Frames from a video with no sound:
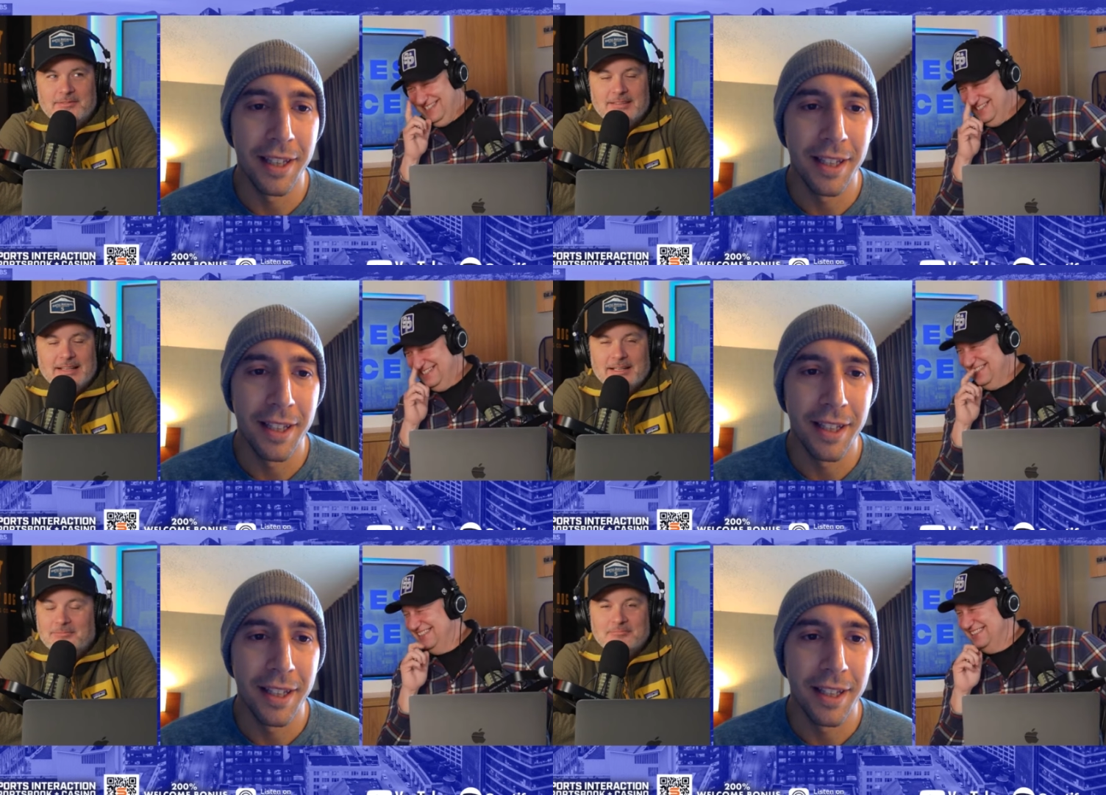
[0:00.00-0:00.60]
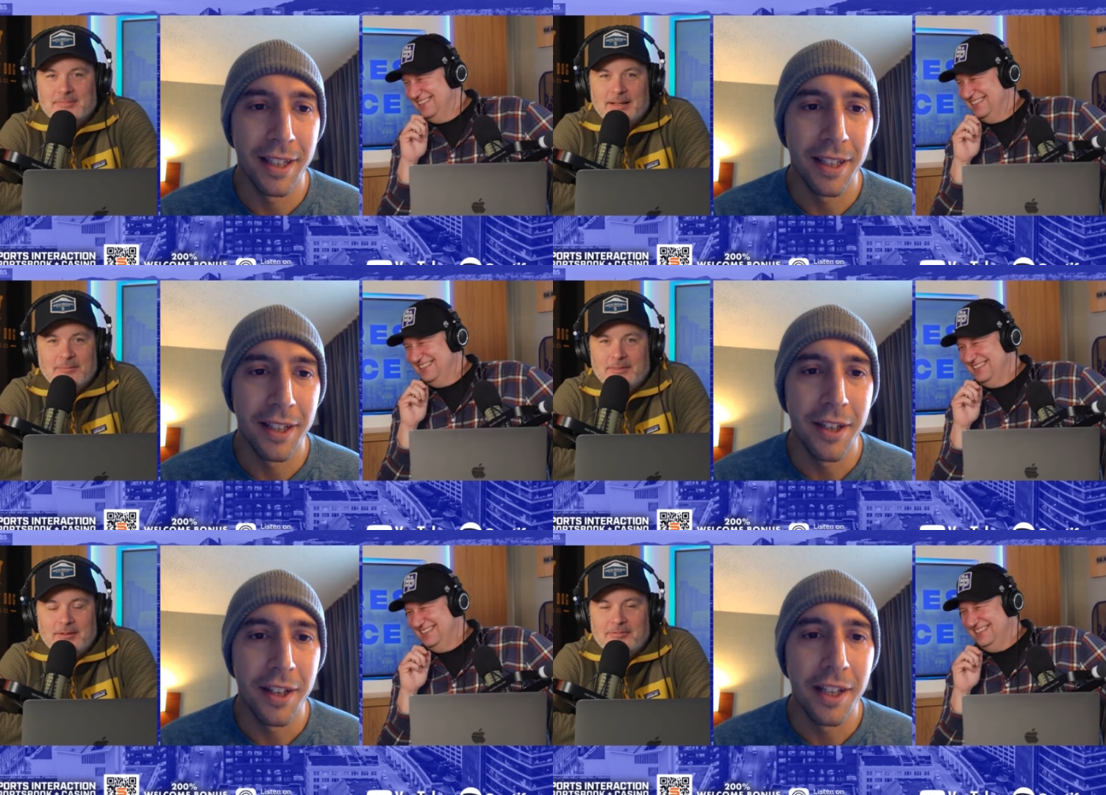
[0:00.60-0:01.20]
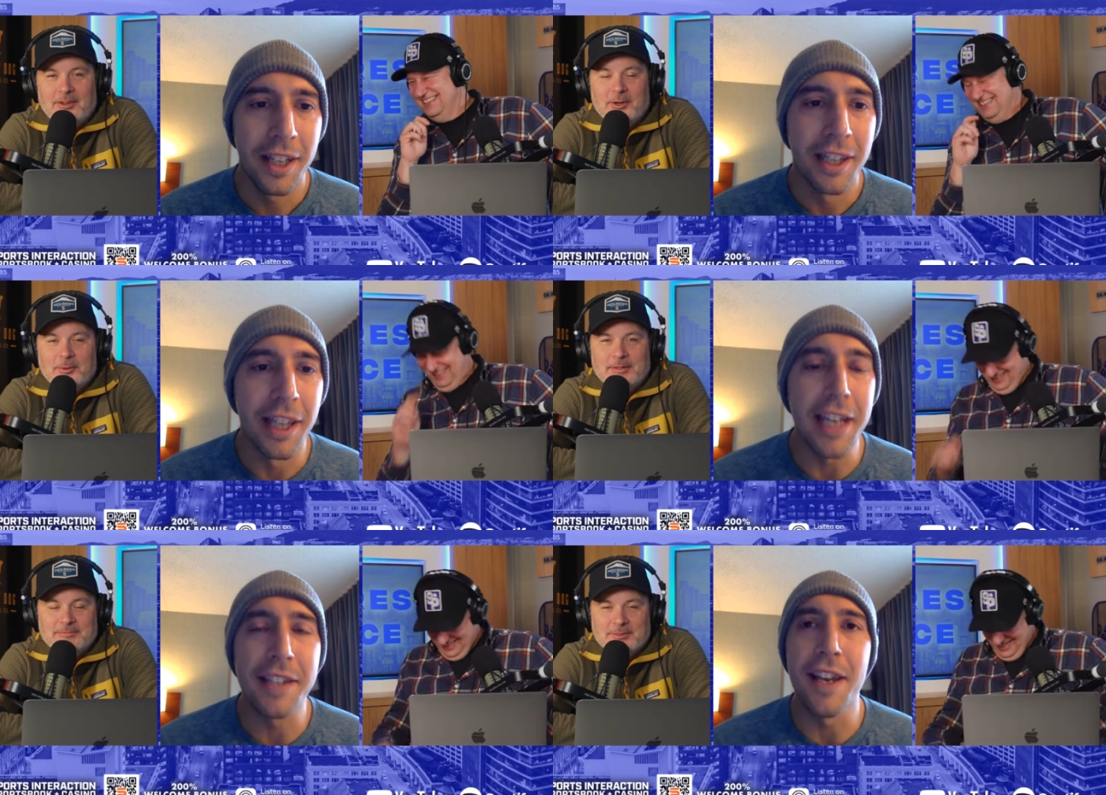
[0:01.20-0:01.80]
Speaker 1: yeah, I'm not
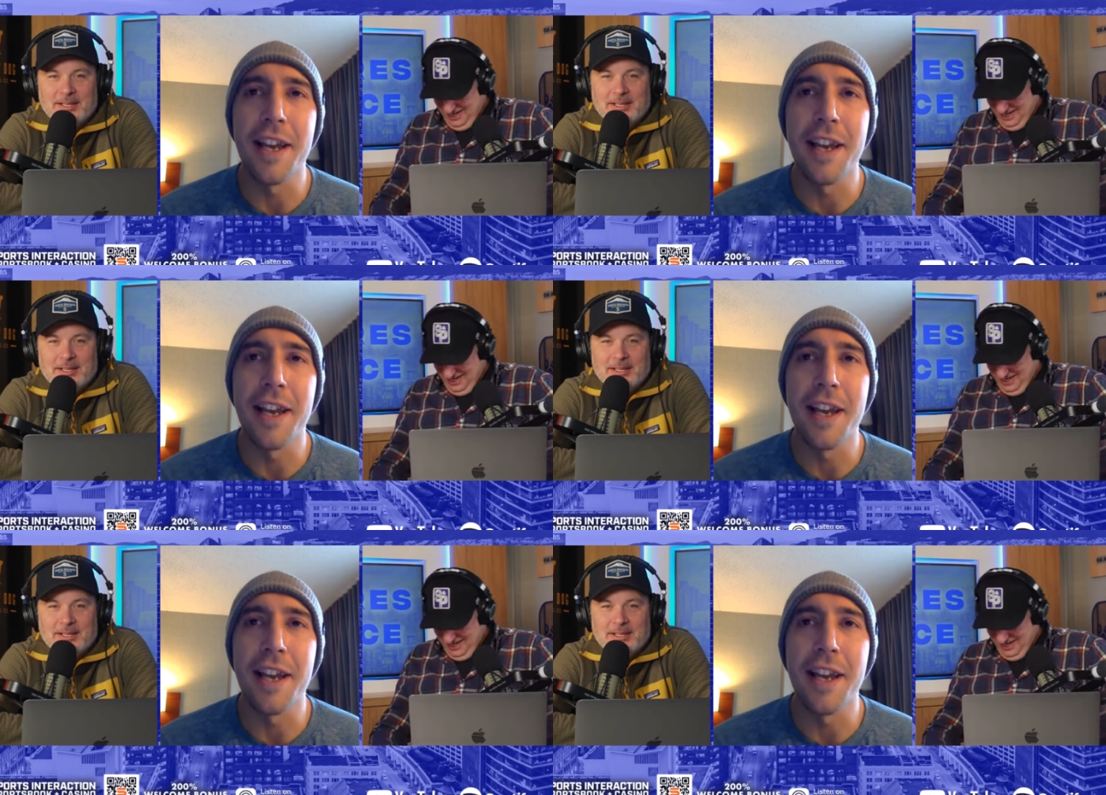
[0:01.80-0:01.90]
following. Okay.